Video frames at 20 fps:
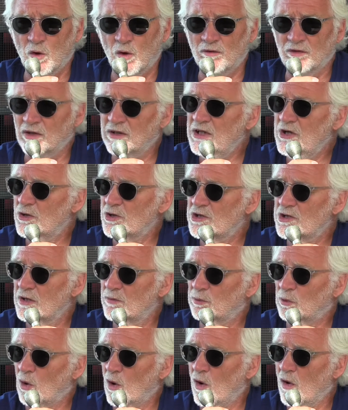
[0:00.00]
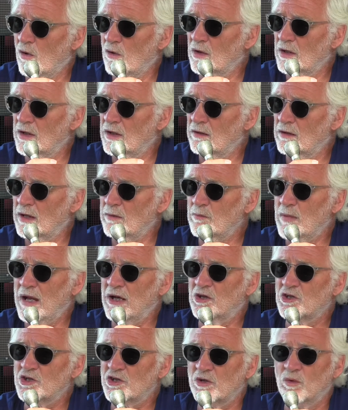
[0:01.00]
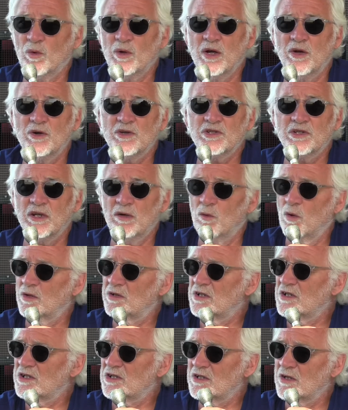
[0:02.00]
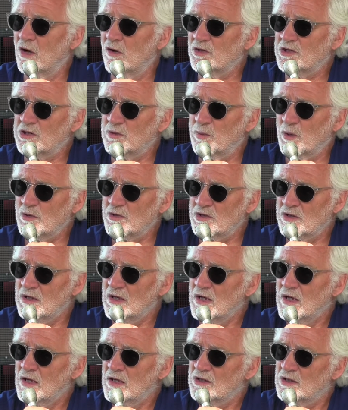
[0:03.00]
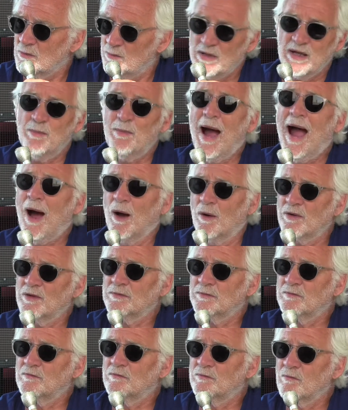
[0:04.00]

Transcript: more of a leadership role in, in making sure we understand what this is all supposed to be about.